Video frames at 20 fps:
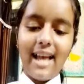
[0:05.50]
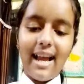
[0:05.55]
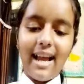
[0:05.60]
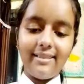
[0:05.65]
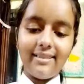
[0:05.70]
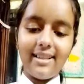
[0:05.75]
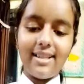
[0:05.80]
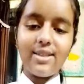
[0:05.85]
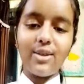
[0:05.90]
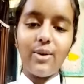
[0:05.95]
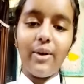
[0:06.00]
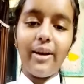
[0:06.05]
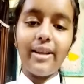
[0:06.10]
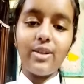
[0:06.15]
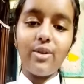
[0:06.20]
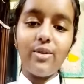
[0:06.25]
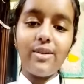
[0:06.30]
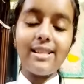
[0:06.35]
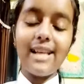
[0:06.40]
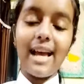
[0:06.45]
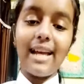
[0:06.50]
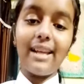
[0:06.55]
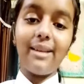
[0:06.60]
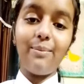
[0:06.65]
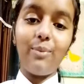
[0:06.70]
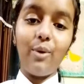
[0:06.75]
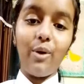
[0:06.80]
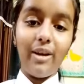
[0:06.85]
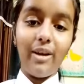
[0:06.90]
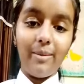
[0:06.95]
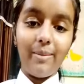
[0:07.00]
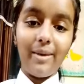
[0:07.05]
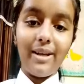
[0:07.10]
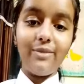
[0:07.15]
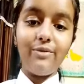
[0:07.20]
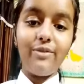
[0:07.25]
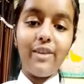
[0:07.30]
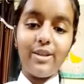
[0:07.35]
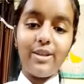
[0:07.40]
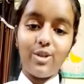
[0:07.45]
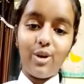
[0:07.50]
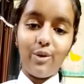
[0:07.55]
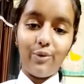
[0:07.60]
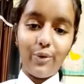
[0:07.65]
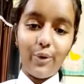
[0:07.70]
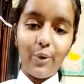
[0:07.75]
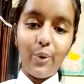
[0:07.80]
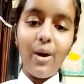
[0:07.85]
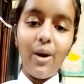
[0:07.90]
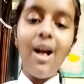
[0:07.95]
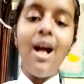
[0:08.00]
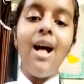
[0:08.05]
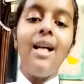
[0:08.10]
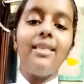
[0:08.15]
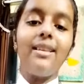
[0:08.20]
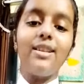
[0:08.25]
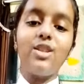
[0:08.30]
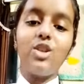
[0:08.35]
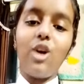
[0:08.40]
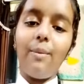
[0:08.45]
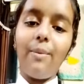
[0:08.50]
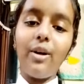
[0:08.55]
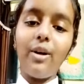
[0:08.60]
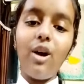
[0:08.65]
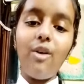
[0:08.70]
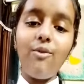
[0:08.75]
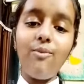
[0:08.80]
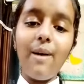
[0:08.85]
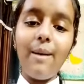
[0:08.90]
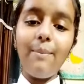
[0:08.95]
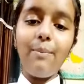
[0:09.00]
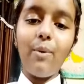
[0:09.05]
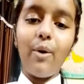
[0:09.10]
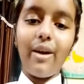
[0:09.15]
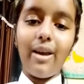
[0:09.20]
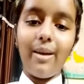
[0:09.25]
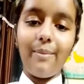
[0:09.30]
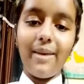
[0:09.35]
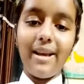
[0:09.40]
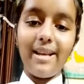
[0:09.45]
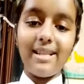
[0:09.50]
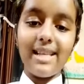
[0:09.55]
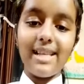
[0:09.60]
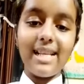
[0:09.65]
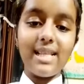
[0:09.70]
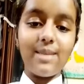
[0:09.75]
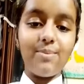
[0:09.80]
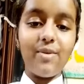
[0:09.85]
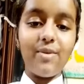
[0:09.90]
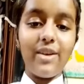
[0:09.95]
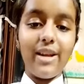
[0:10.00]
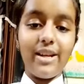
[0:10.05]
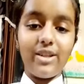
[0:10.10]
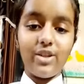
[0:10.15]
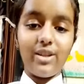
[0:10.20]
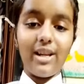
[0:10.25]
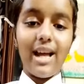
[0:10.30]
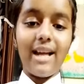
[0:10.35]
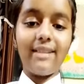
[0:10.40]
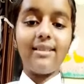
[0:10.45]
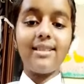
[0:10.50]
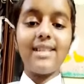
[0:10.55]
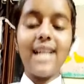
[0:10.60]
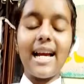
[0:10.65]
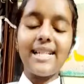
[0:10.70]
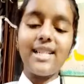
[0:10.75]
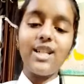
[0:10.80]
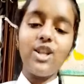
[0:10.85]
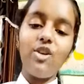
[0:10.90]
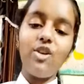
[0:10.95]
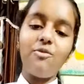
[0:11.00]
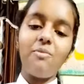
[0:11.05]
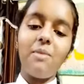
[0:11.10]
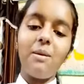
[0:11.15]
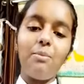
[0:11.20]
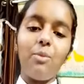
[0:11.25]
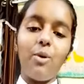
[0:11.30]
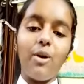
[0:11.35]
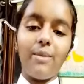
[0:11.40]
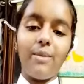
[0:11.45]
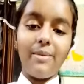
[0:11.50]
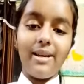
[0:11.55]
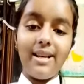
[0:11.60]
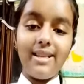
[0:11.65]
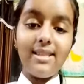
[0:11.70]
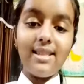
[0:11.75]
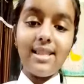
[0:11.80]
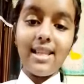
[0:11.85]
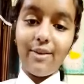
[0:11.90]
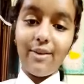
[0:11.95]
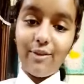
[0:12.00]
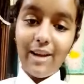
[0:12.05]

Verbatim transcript: of class 9th, is going to recite a poem in front of you. The topic of my poem is inspiration and the title of my poem